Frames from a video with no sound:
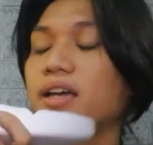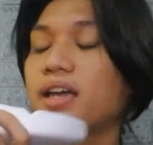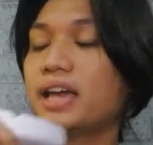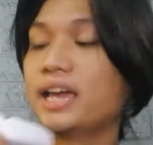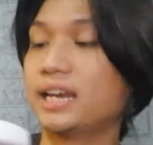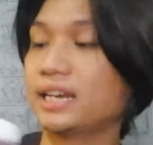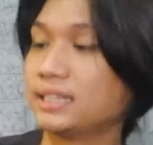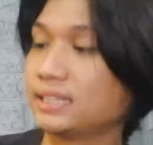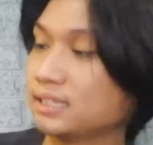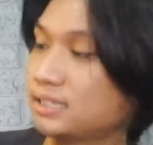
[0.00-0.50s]

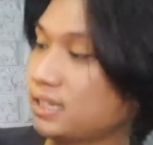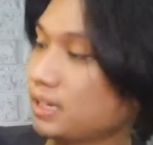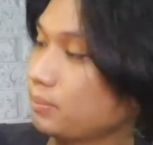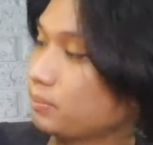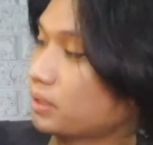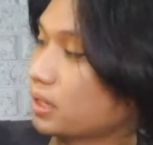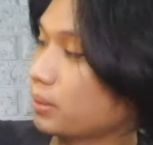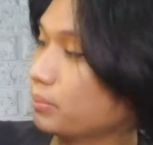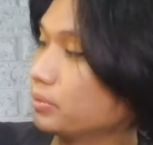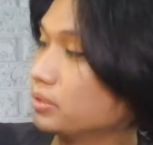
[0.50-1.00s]
And at the same
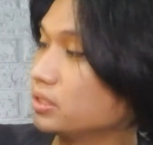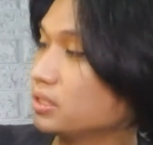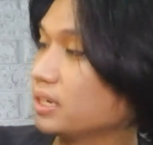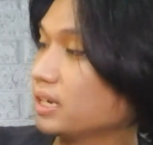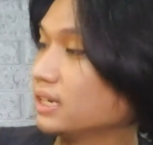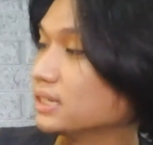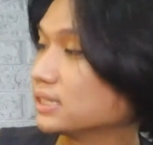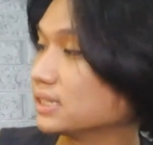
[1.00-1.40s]
time, as you guys